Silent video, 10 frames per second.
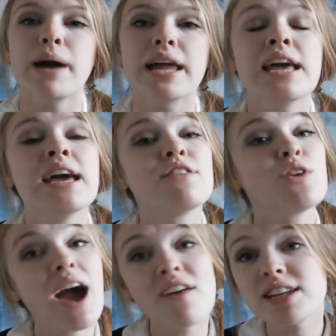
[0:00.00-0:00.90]
but if
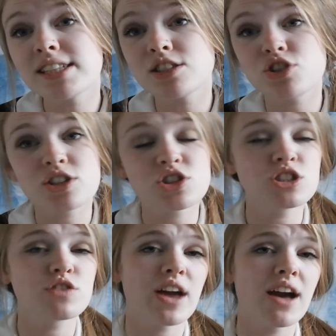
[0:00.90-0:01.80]
you have any
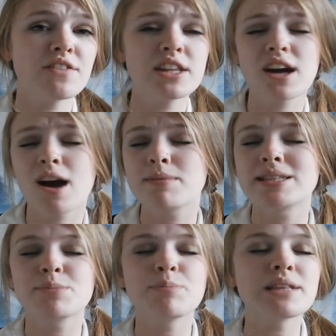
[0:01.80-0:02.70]
suggestions, if you have any
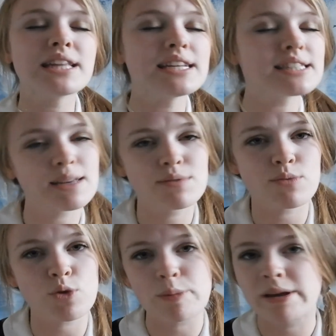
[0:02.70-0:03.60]
comments, please leave
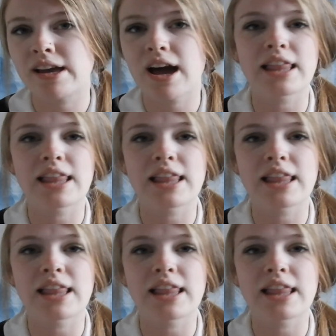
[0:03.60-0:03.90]
them for me.